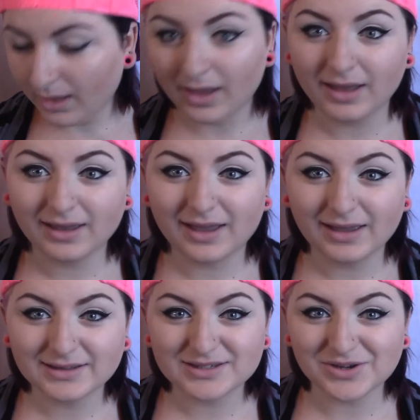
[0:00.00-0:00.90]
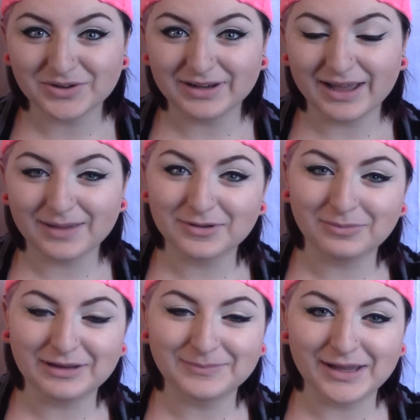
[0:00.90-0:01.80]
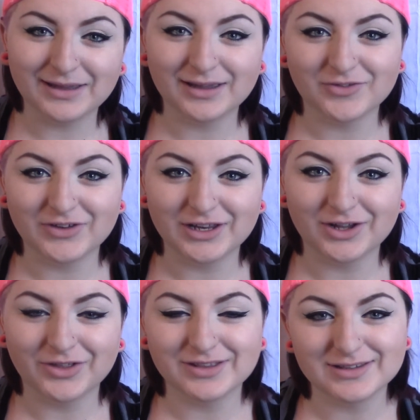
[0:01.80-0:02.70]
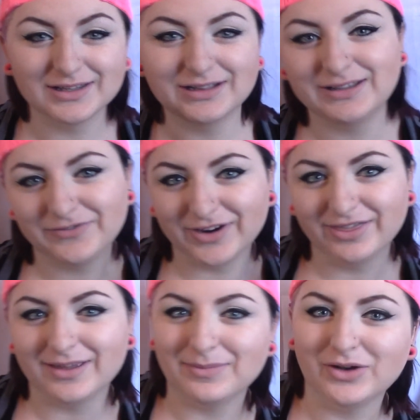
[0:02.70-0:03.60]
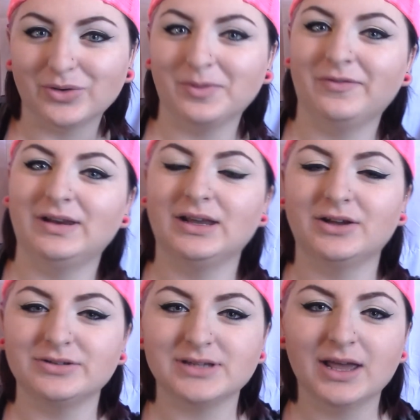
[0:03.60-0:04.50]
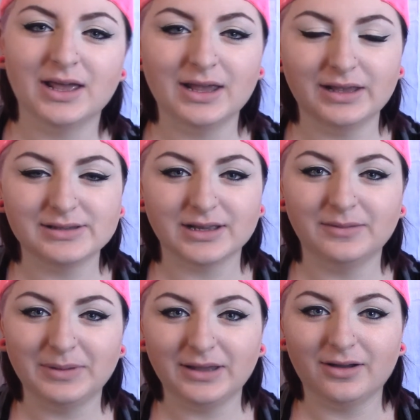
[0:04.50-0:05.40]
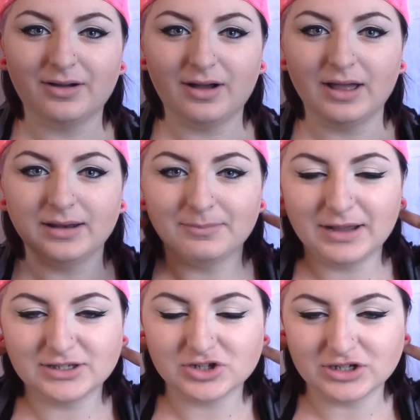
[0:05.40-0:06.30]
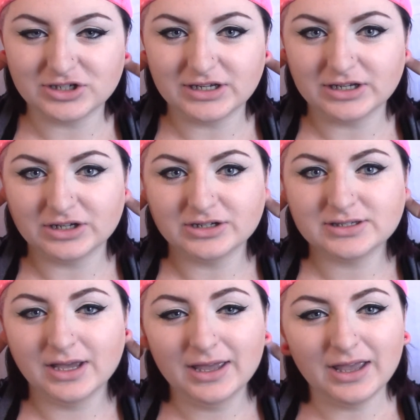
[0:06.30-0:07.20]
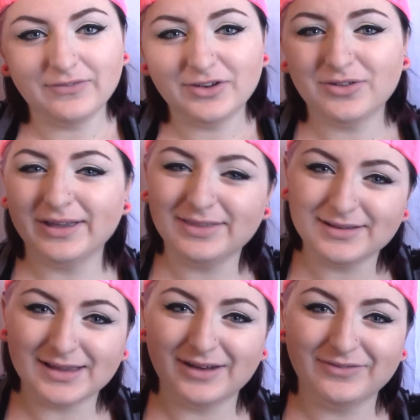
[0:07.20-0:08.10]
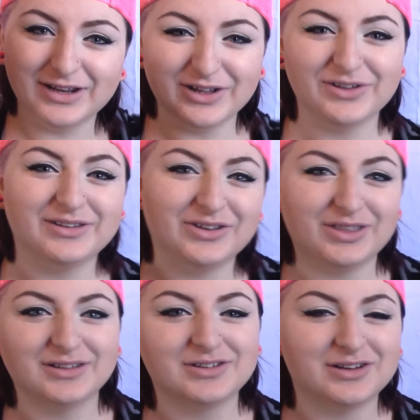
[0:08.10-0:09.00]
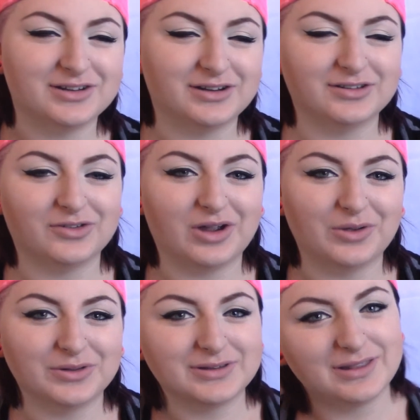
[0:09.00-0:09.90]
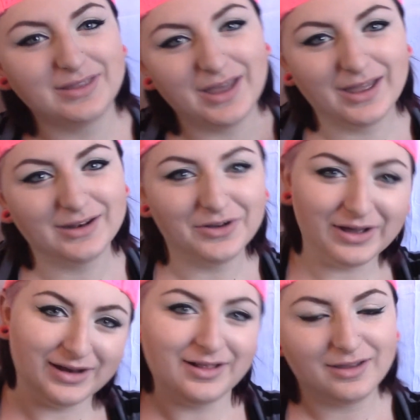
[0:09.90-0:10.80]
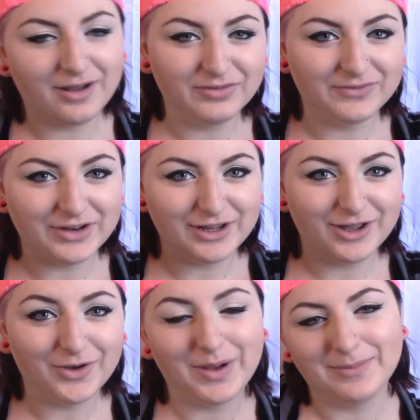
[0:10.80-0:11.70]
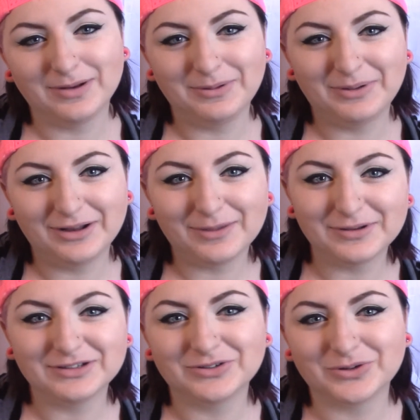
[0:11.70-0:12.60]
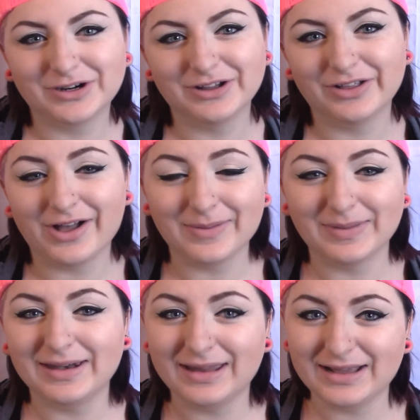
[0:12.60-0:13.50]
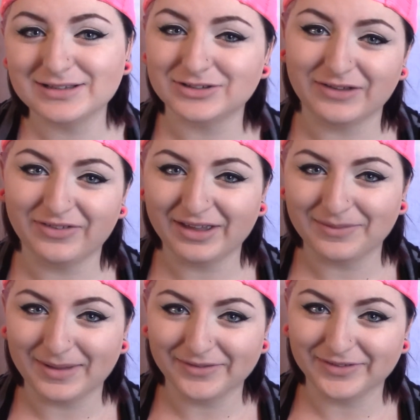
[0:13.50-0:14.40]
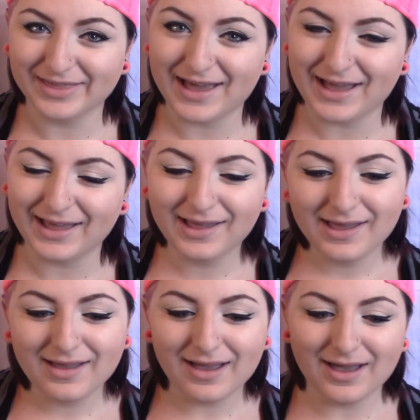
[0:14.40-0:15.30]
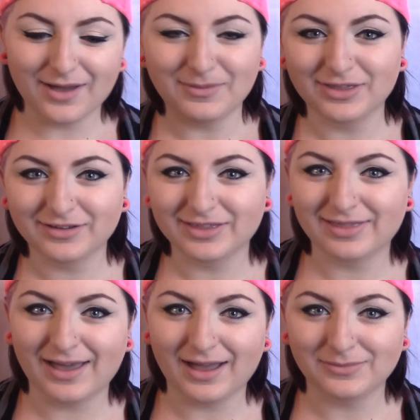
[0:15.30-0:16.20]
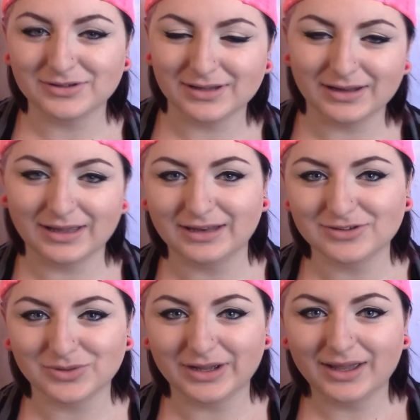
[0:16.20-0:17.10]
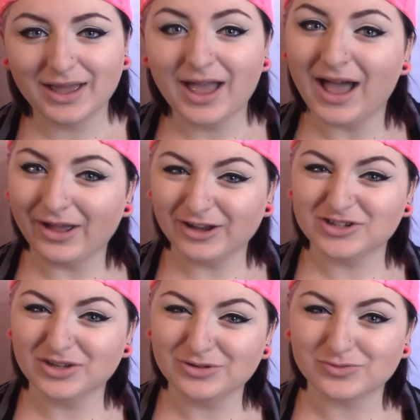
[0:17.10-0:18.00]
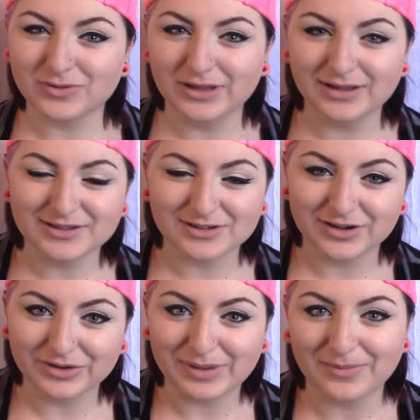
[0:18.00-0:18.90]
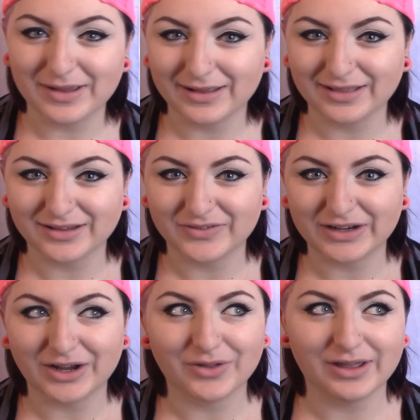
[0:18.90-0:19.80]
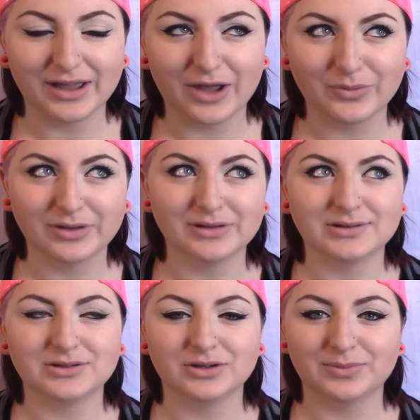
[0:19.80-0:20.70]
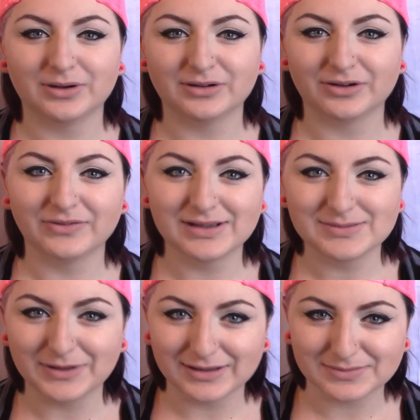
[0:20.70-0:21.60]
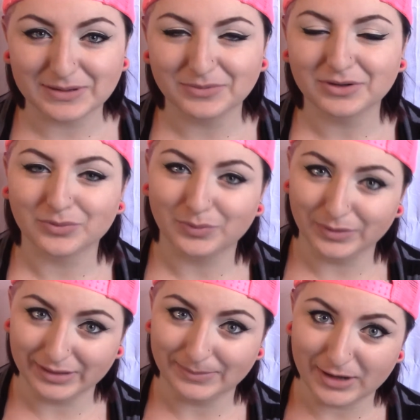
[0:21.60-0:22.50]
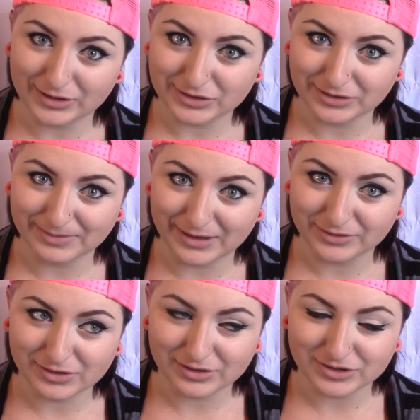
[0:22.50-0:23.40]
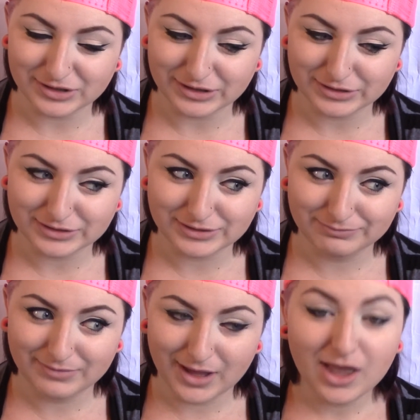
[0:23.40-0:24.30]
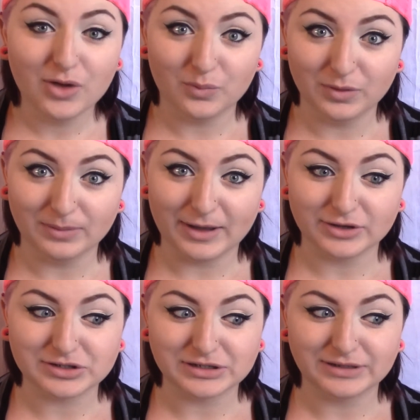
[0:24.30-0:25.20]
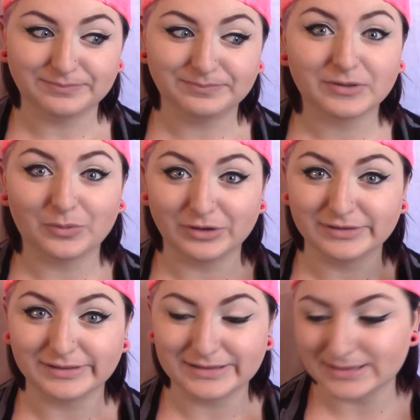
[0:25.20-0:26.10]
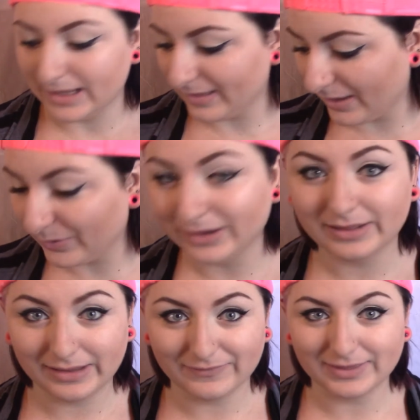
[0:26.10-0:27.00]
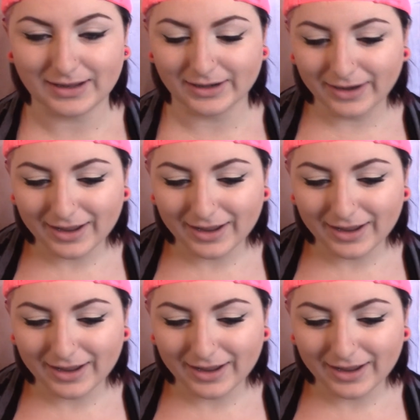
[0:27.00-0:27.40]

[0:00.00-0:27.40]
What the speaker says: Hi guys, so today I'm going to be making a video that's a little different than my normal videos. It's going to be on my stretched ears. If you don't like these kind of videos and you think stretched ears are gross, then go ahead and click off the video. I'm going to be putting up a tutorial on Monday, so definitely come back for that. Other than that, I'm just going to get into it. I actually was really concerned about making this video. Like, I was super nervous because people are really passionate about stretched ears. Really passionate. We're just going to say that. We're going to leave it there.